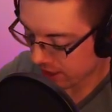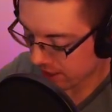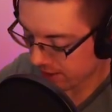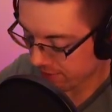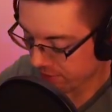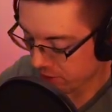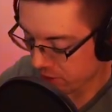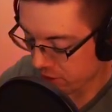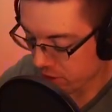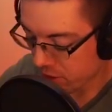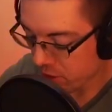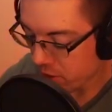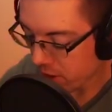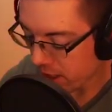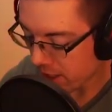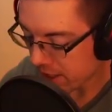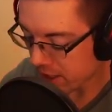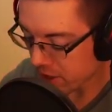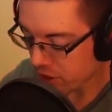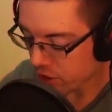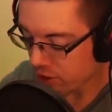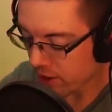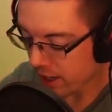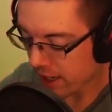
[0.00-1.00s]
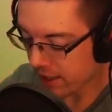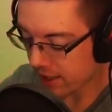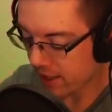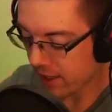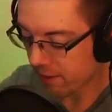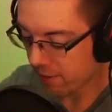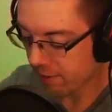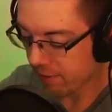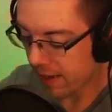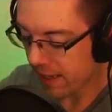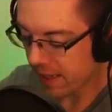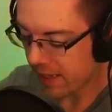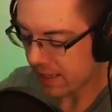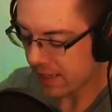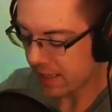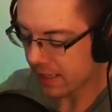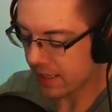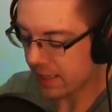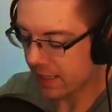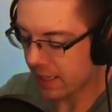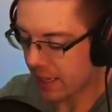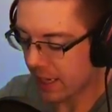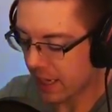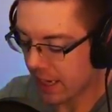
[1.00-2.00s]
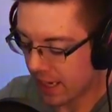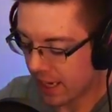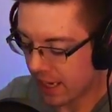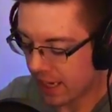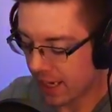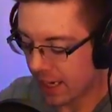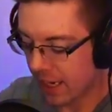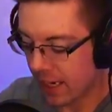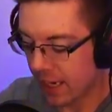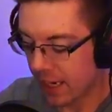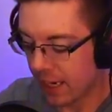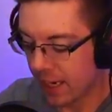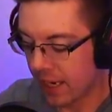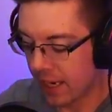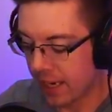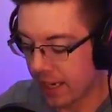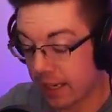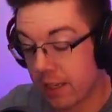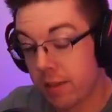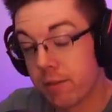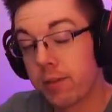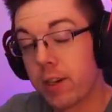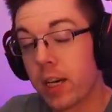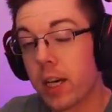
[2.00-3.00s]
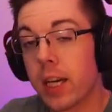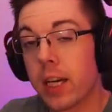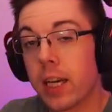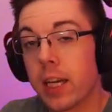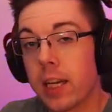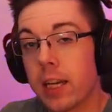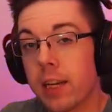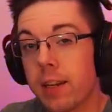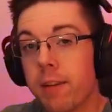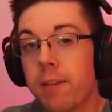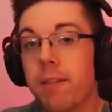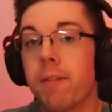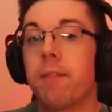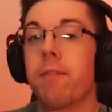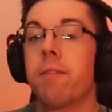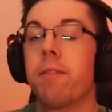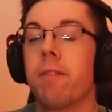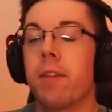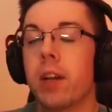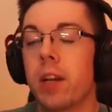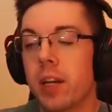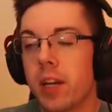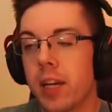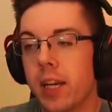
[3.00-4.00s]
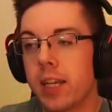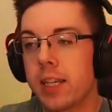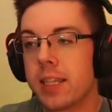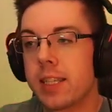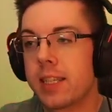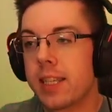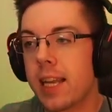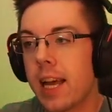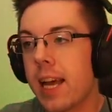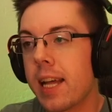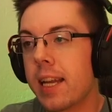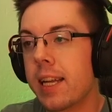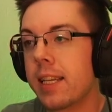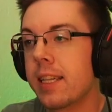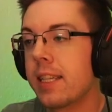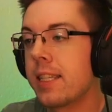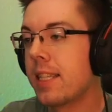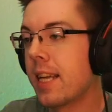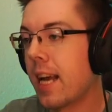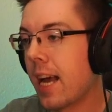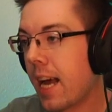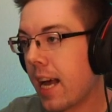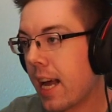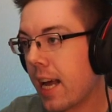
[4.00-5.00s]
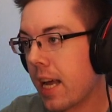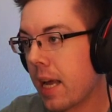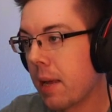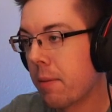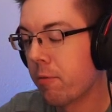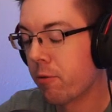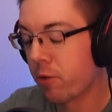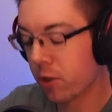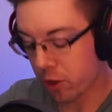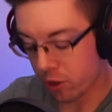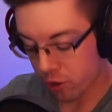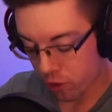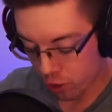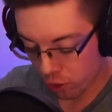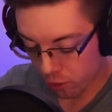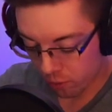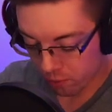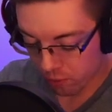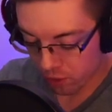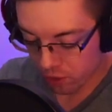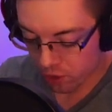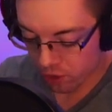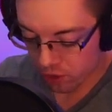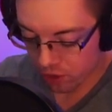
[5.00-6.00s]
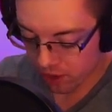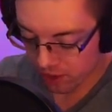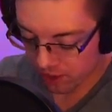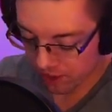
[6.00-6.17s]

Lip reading: If you do not distract the defense, it is a very, very sad time for your troops.